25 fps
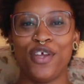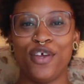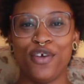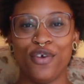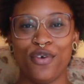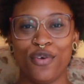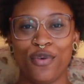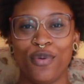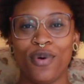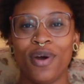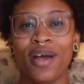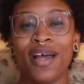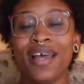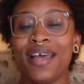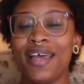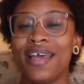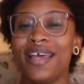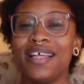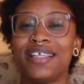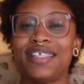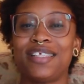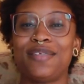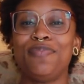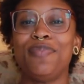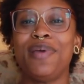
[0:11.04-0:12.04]
you.
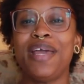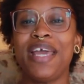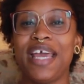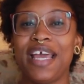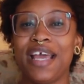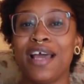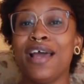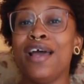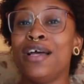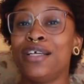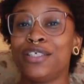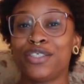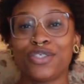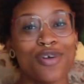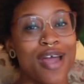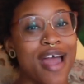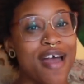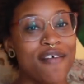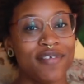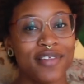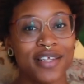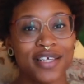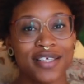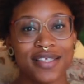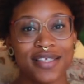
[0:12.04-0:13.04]
It's me,
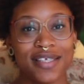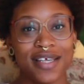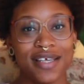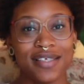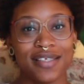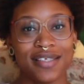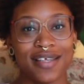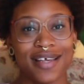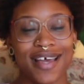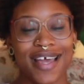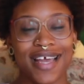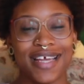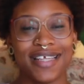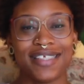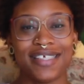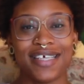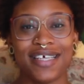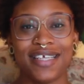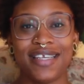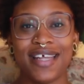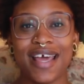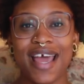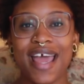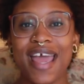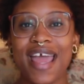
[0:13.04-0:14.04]
Traveling Sista, and
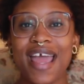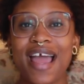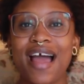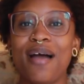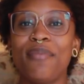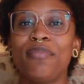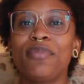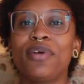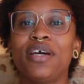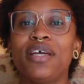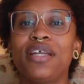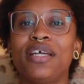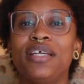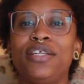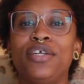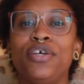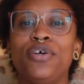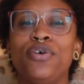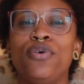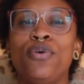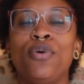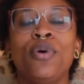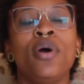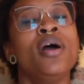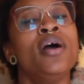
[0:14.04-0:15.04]
today I'm gonna
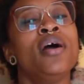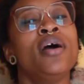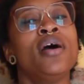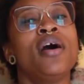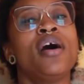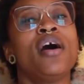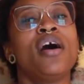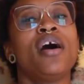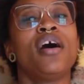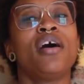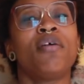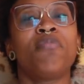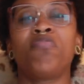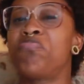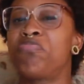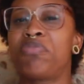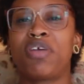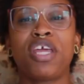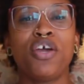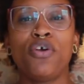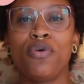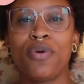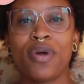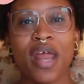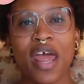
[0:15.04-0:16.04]
do a
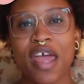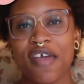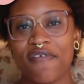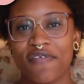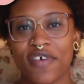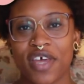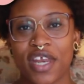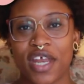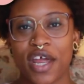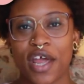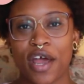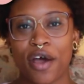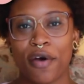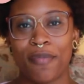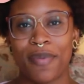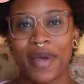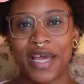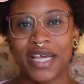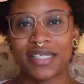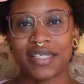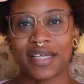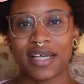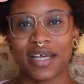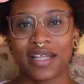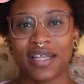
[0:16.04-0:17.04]
Q&A video,
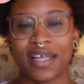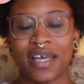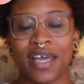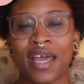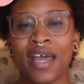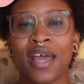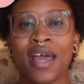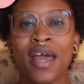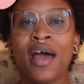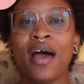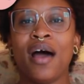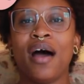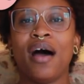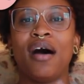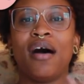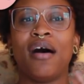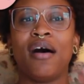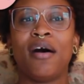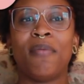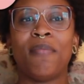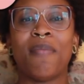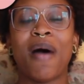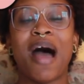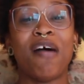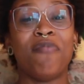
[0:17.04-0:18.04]
basically.
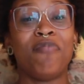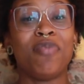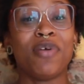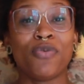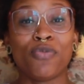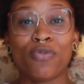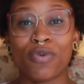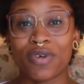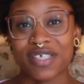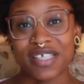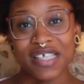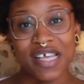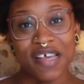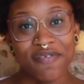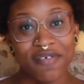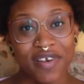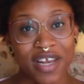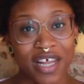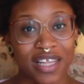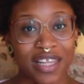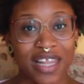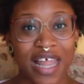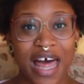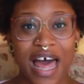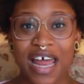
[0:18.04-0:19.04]
I've been receiving
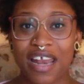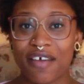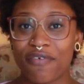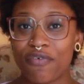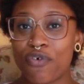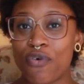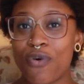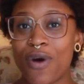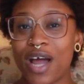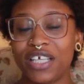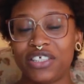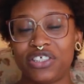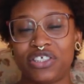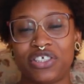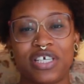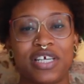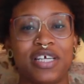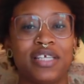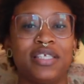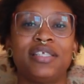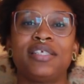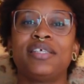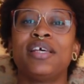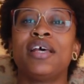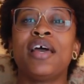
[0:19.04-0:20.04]
a lot of
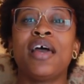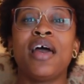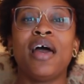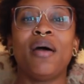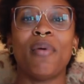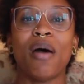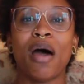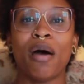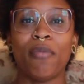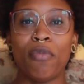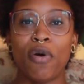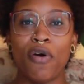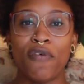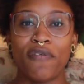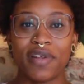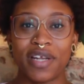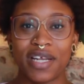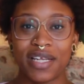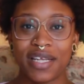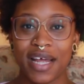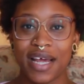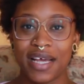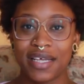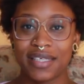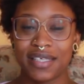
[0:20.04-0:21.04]
questions about moving
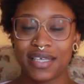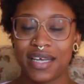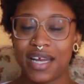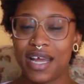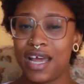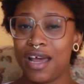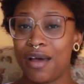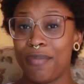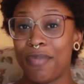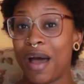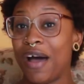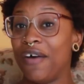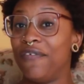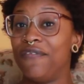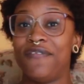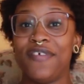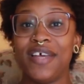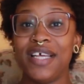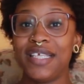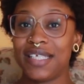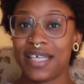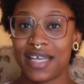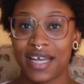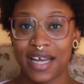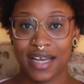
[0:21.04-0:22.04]
to Tanzania, about
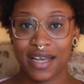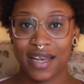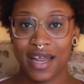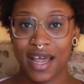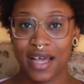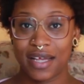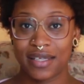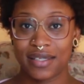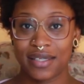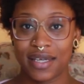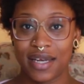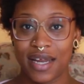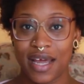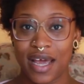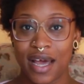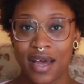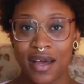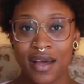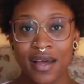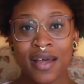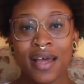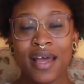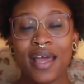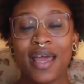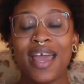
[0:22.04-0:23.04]
visiting
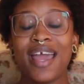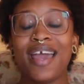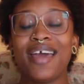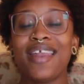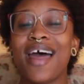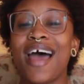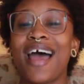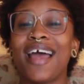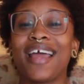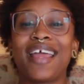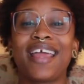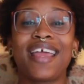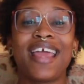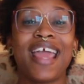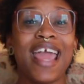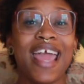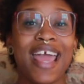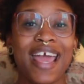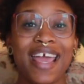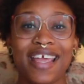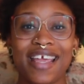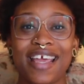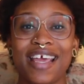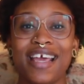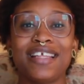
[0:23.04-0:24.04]
Tanzania, and I
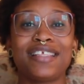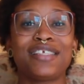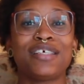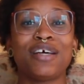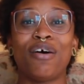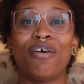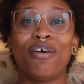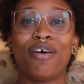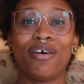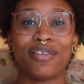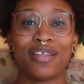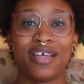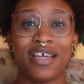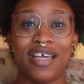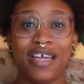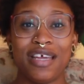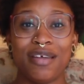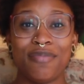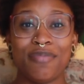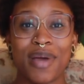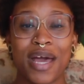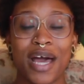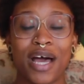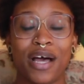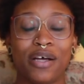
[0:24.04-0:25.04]
can't get to all the
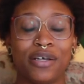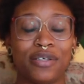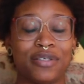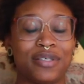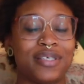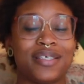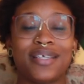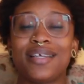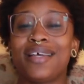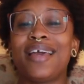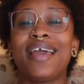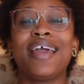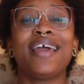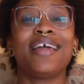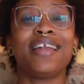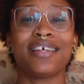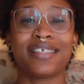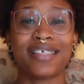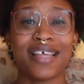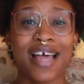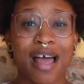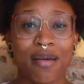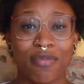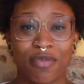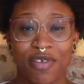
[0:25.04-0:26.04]
emails in a
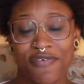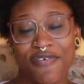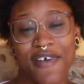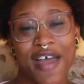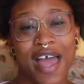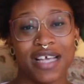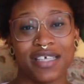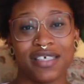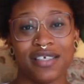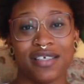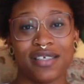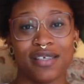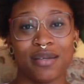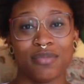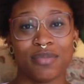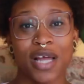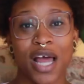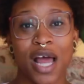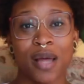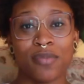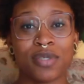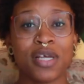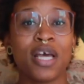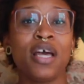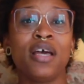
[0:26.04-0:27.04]
timely fashion
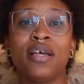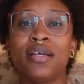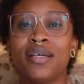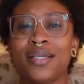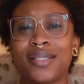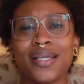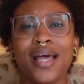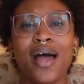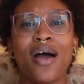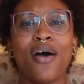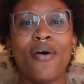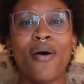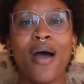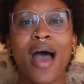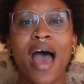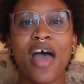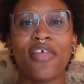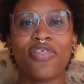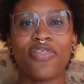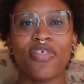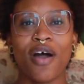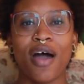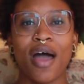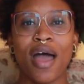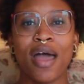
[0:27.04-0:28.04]
sometimes. So I
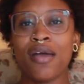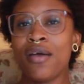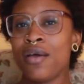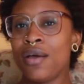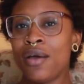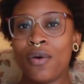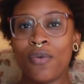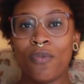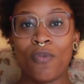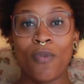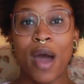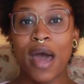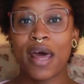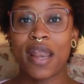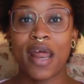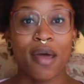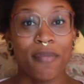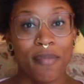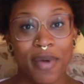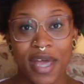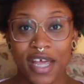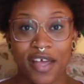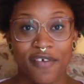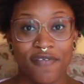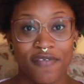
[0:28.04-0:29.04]
thought, why
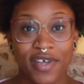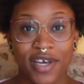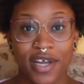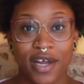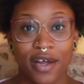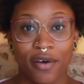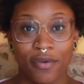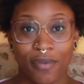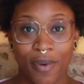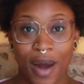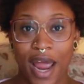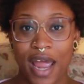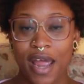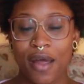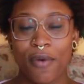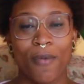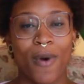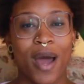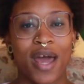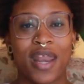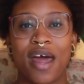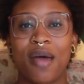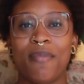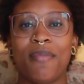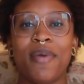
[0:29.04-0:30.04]
not make a video, right?
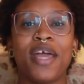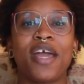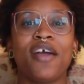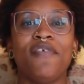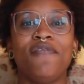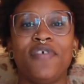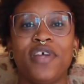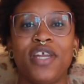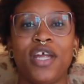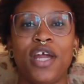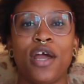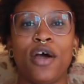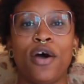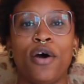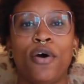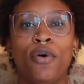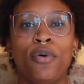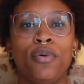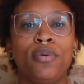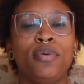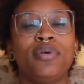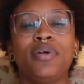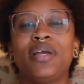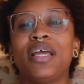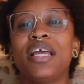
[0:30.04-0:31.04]
Why not make a
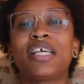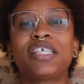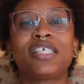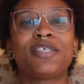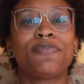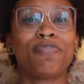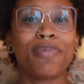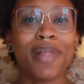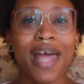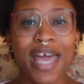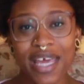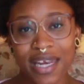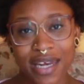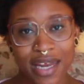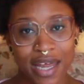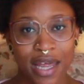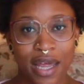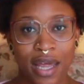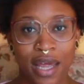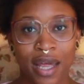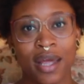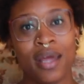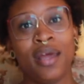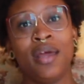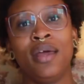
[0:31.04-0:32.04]
video
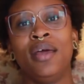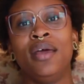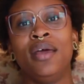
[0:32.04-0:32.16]
explaining